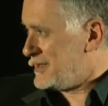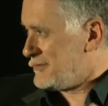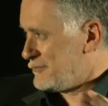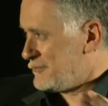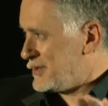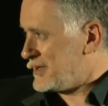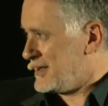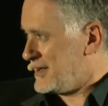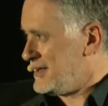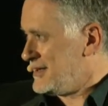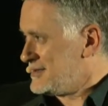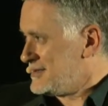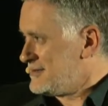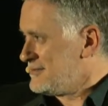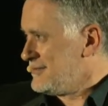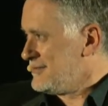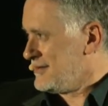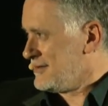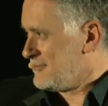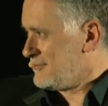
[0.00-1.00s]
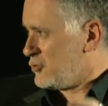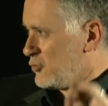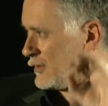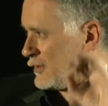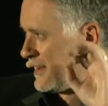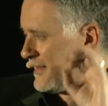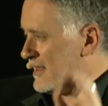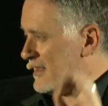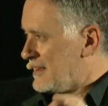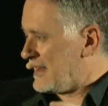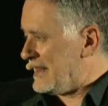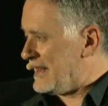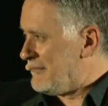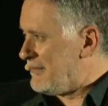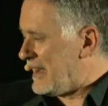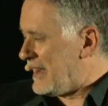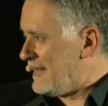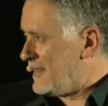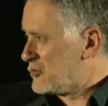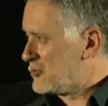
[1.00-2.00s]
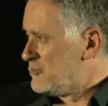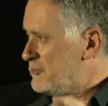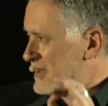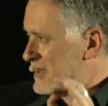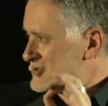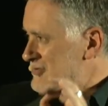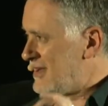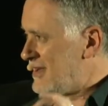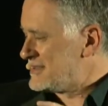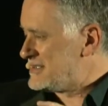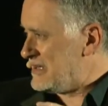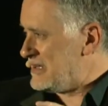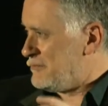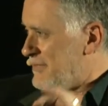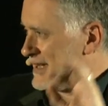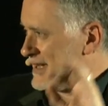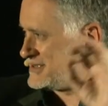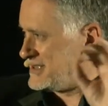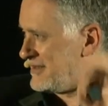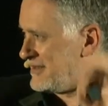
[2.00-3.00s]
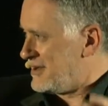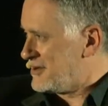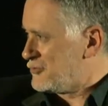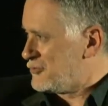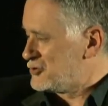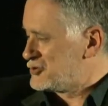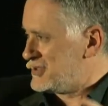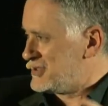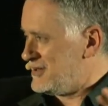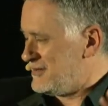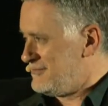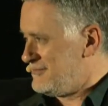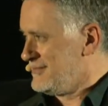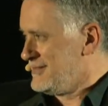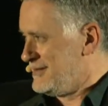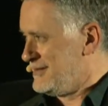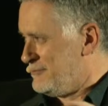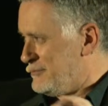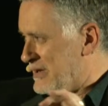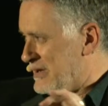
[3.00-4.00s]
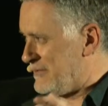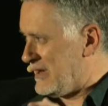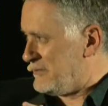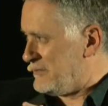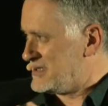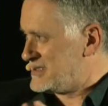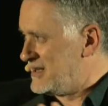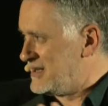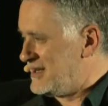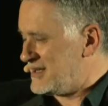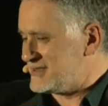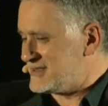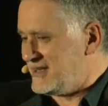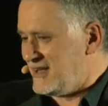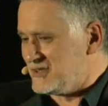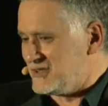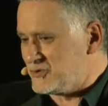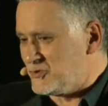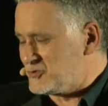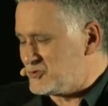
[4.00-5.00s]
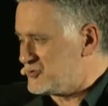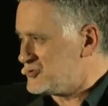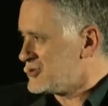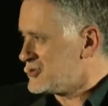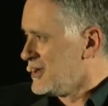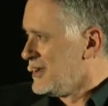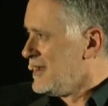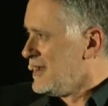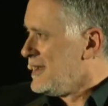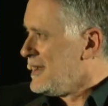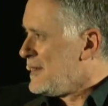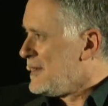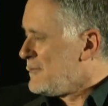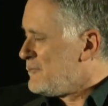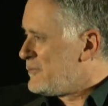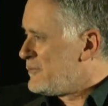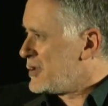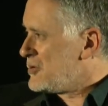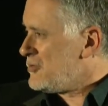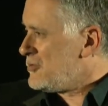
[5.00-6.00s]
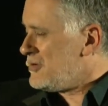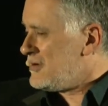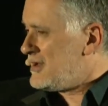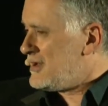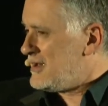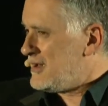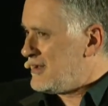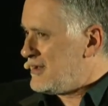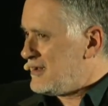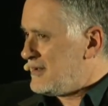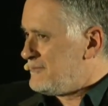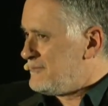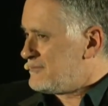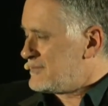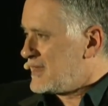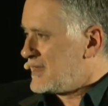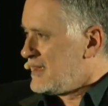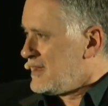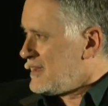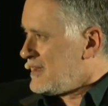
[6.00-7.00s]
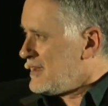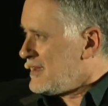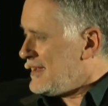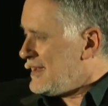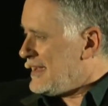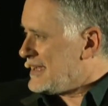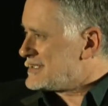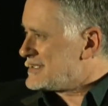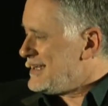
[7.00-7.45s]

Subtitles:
There you need to be careful with dogs, because every time you step out of a car, you need to be careful that a dog is not gonna